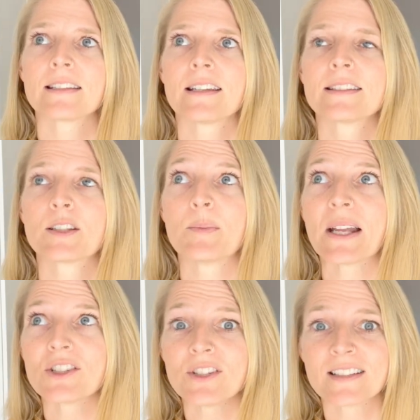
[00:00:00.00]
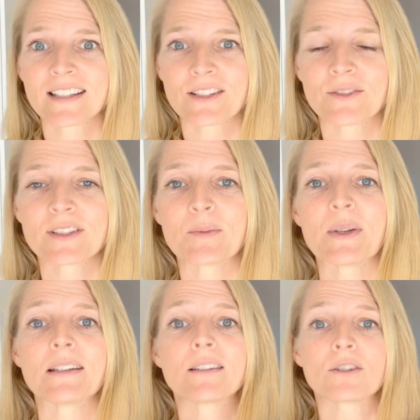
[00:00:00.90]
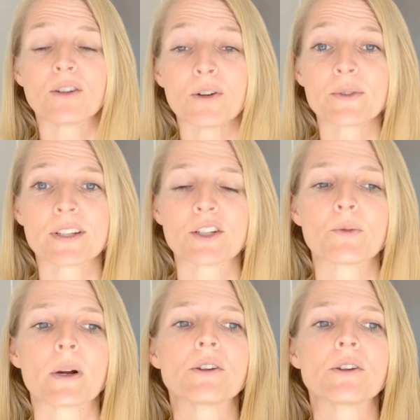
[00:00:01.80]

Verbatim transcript: It's the bed sheets that you sleep in and the clothes that you wear.